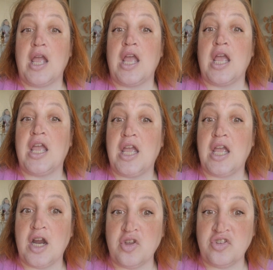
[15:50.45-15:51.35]

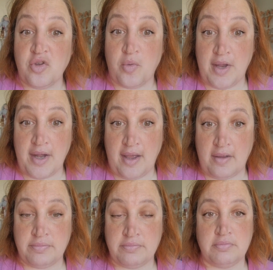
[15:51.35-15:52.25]
Here's the one
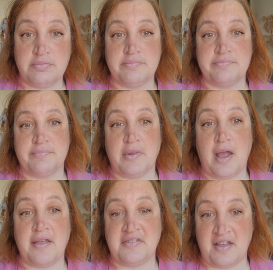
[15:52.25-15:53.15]
I
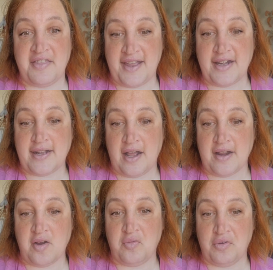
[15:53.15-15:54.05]
saw that it cut
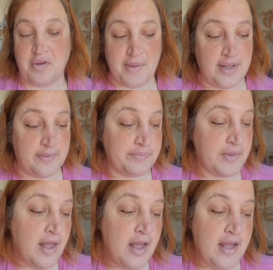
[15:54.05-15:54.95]
out for a minute.
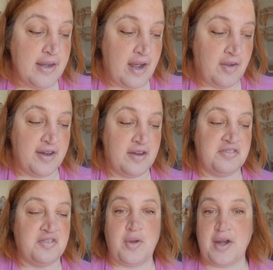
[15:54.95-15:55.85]
Now here's
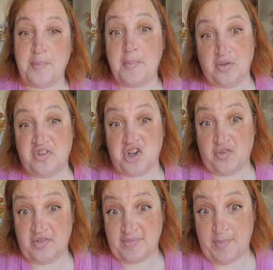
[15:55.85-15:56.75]
the one I'm most
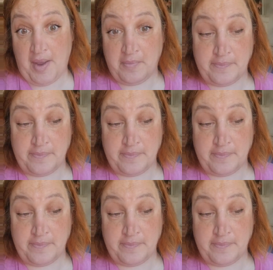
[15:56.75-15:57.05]
nervous about.